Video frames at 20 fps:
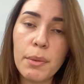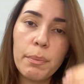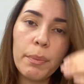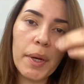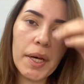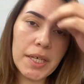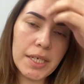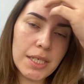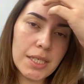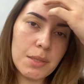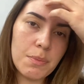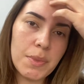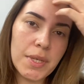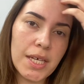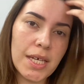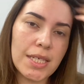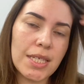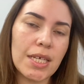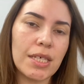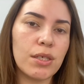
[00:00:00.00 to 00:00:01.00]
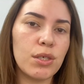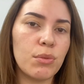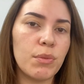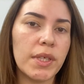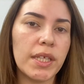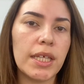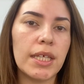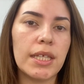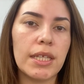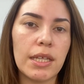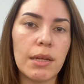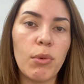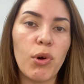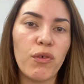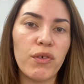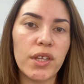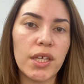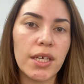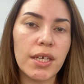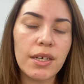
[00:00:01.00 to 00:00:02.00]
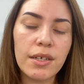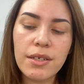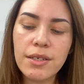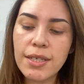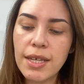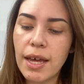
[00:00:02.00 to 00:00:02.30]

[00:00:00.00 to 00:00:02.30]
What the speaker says: but it's because I accumulated them over the years,